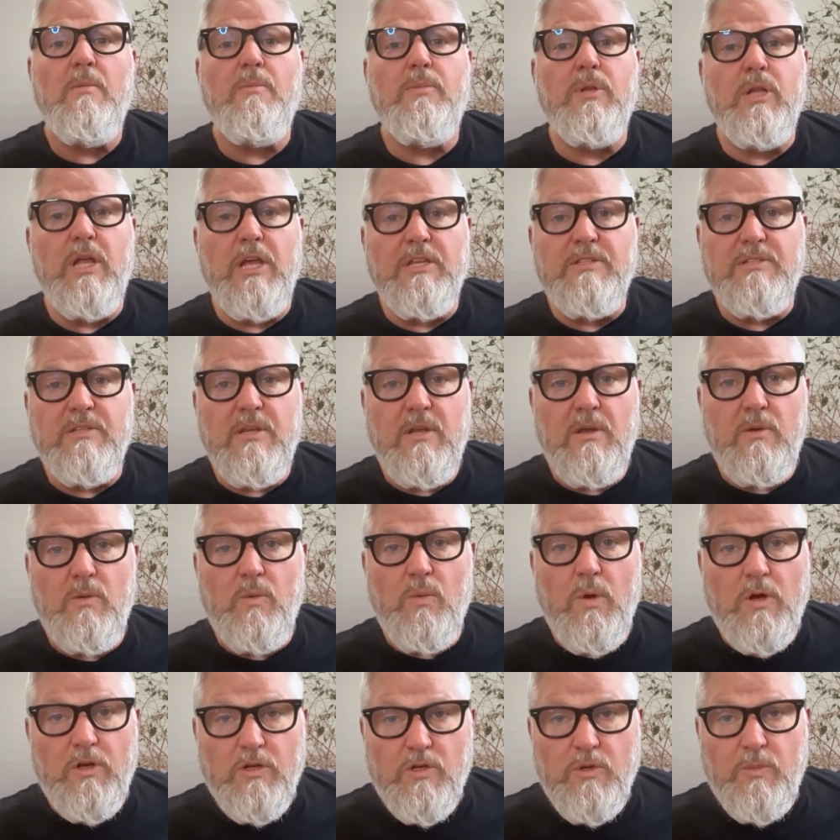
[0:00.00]
plus
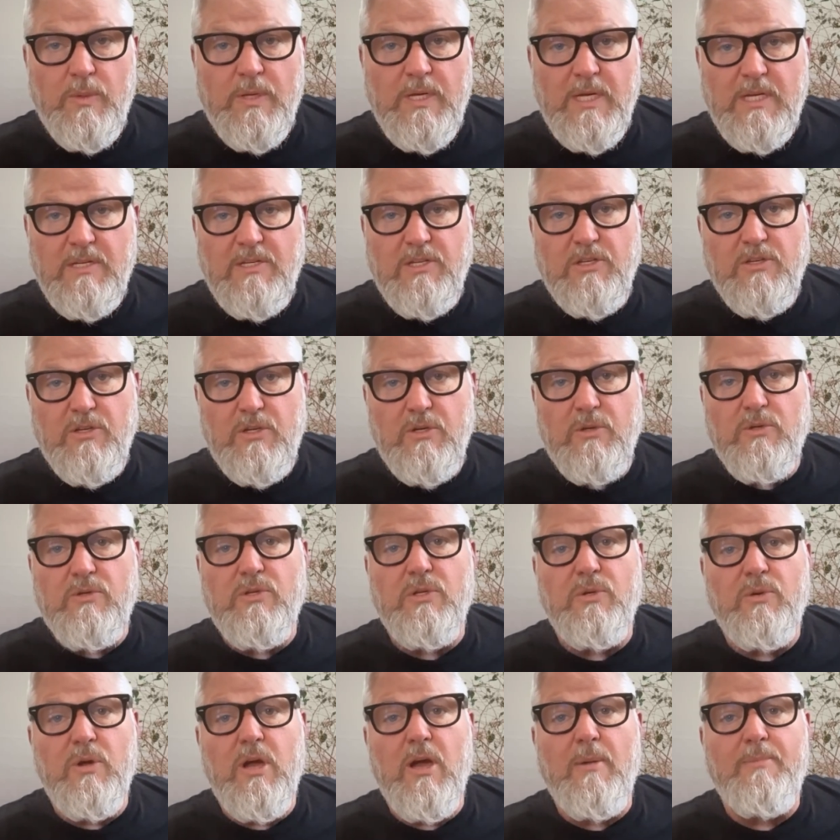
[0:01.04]
what do we need to do
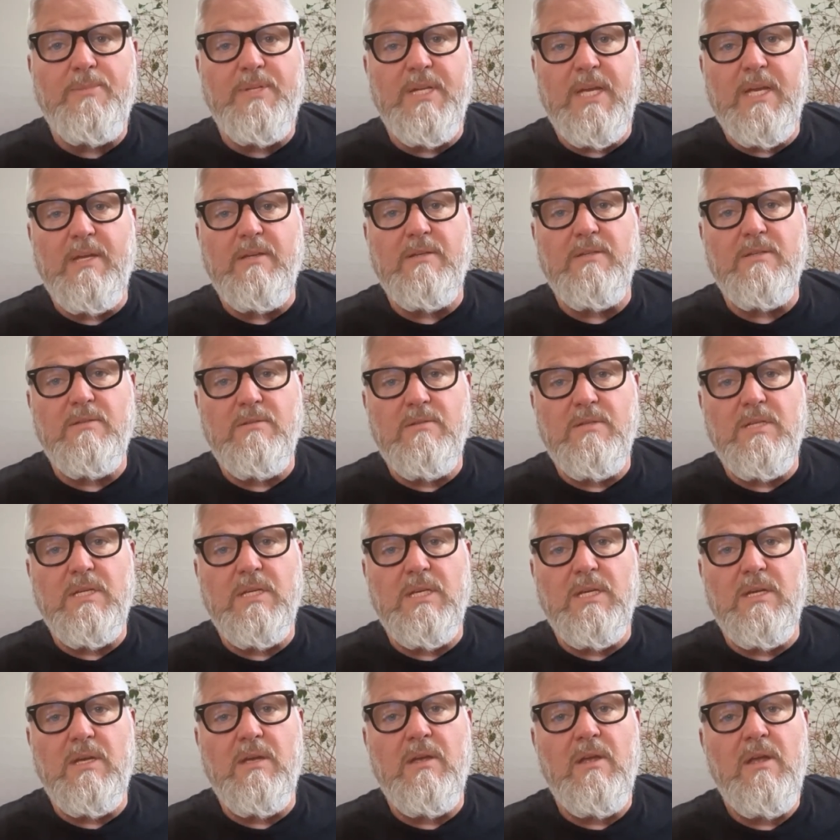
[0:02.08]
to update
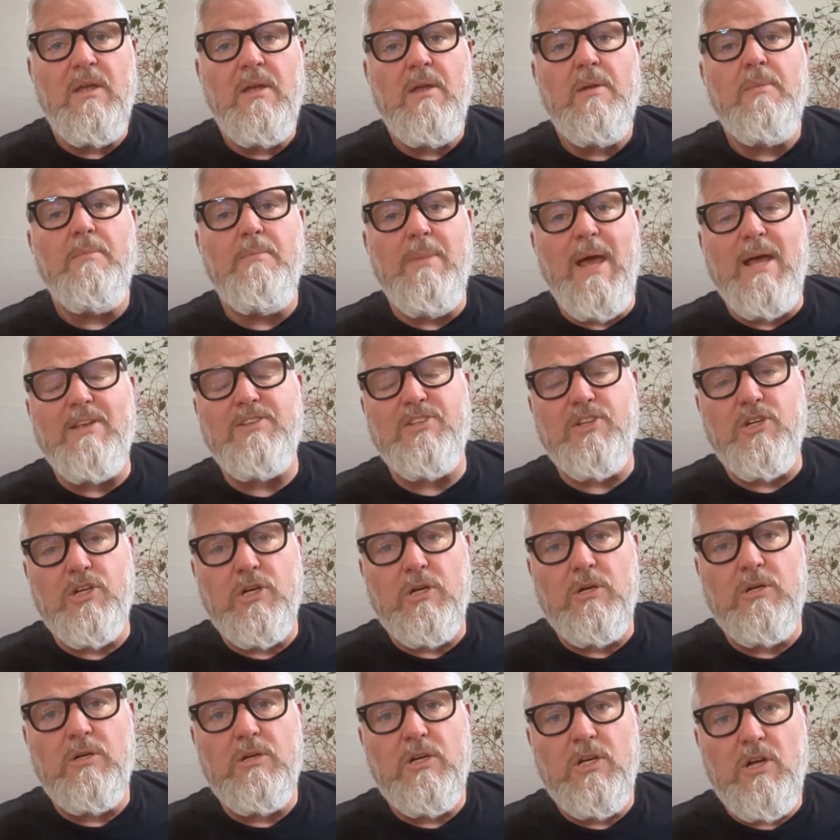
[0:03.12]
the
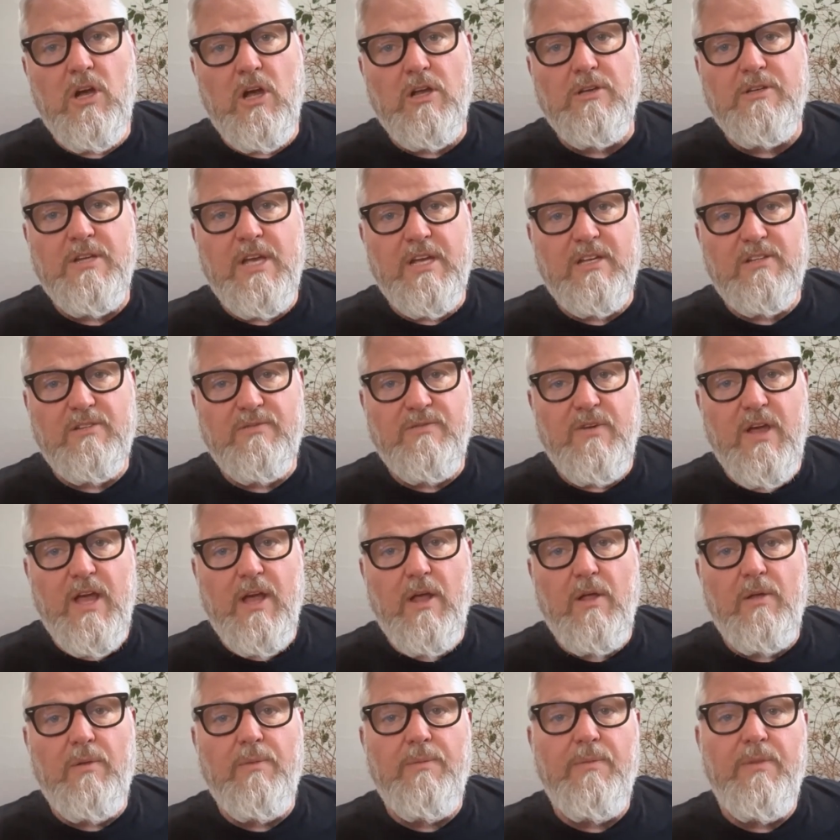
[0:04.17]
master context
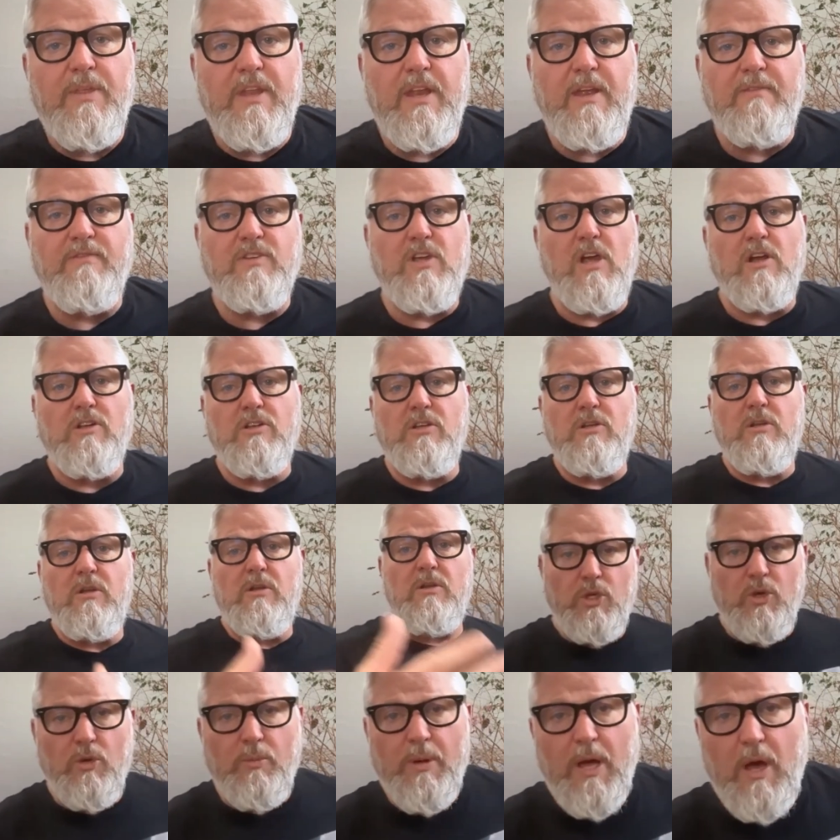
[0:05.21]
file that I've talked
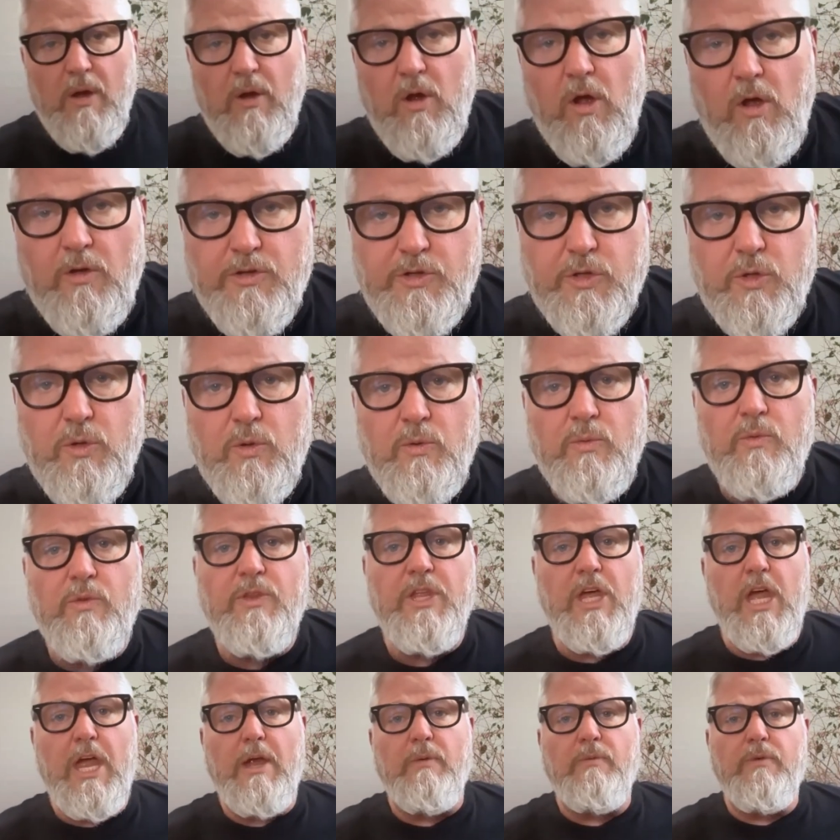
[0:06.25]
to you about, also
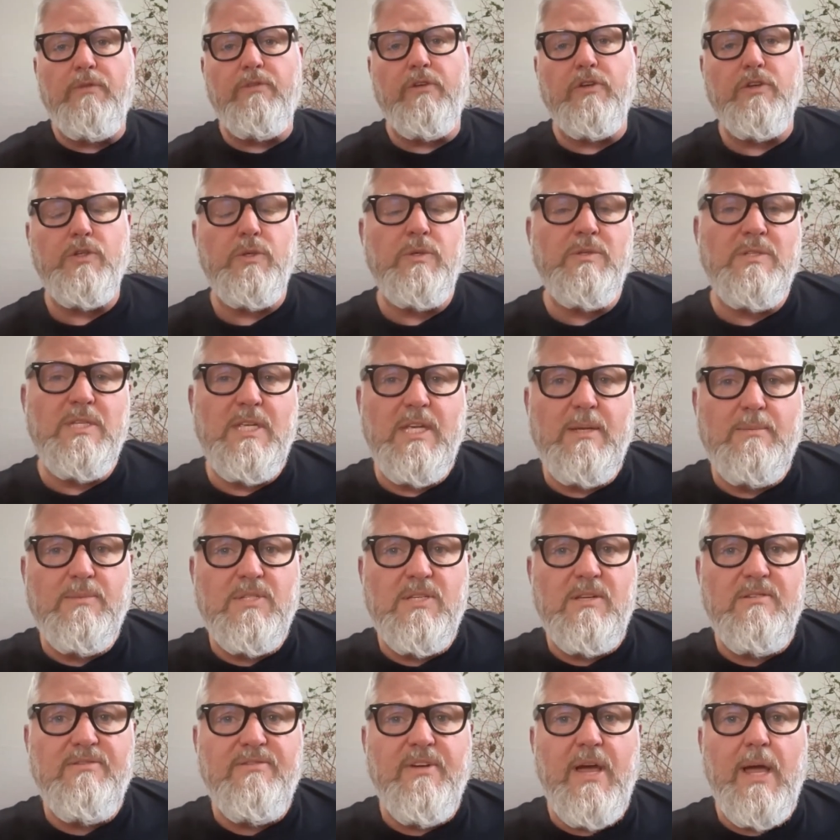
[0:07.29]
that I refer to as the
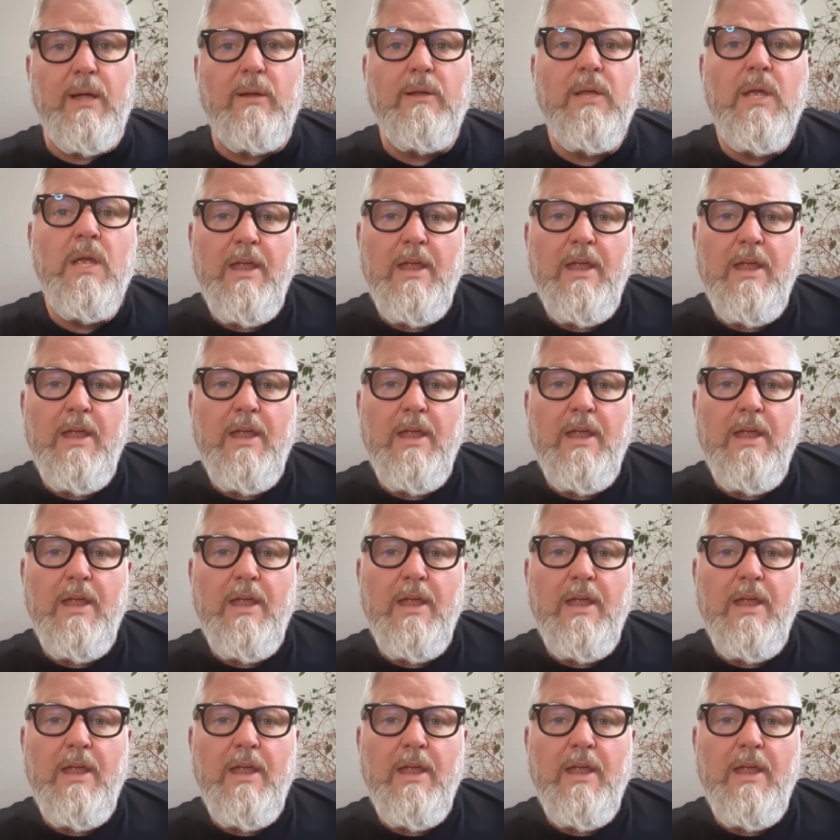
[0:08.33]
MC file.